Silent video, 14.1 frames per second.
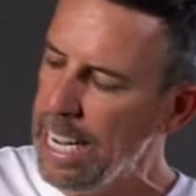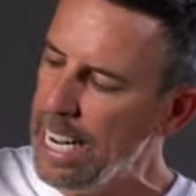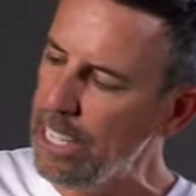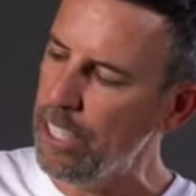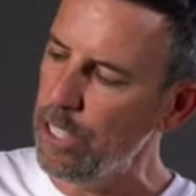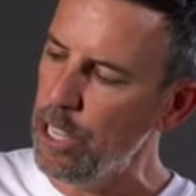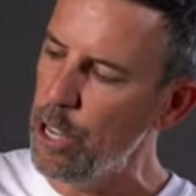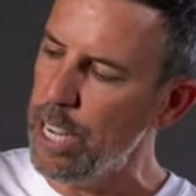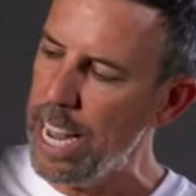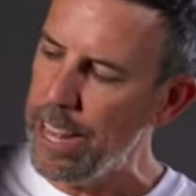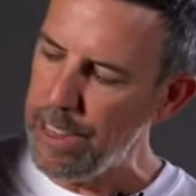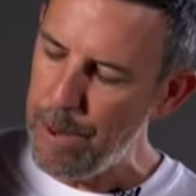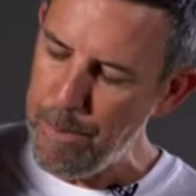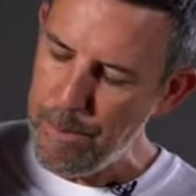is you
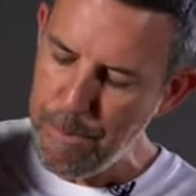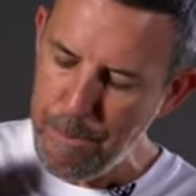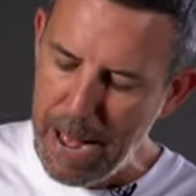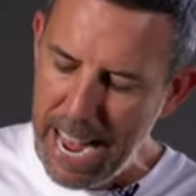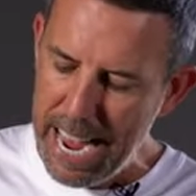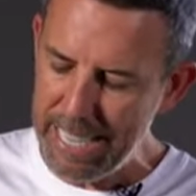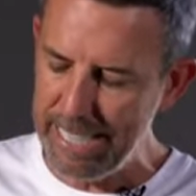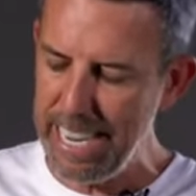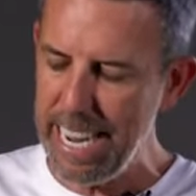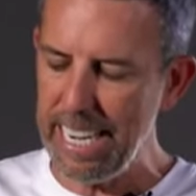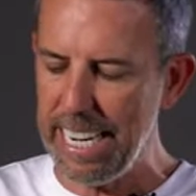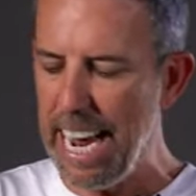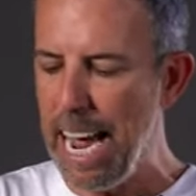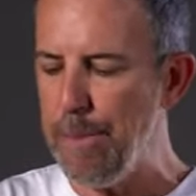get the master
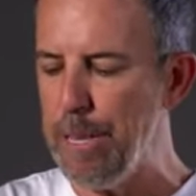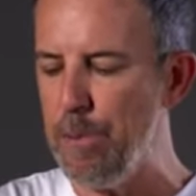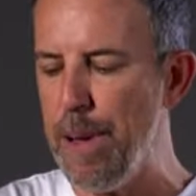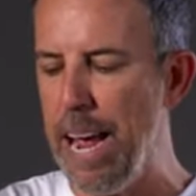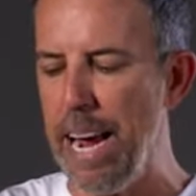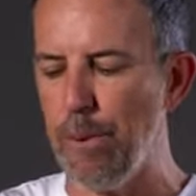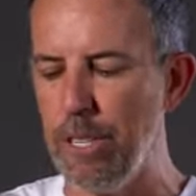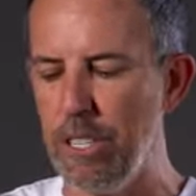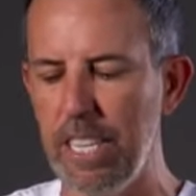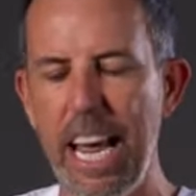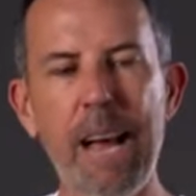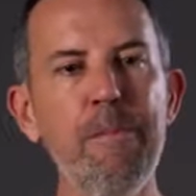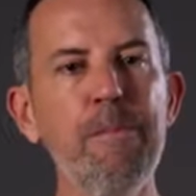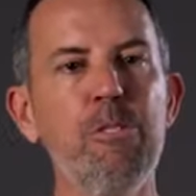garbage bag, which
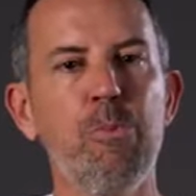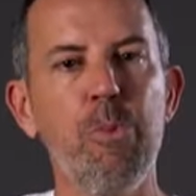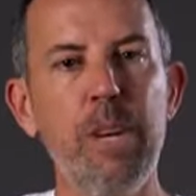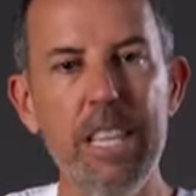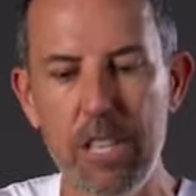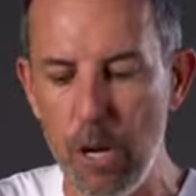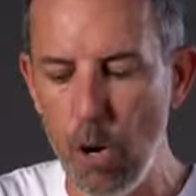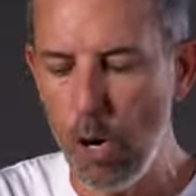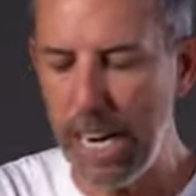comes with your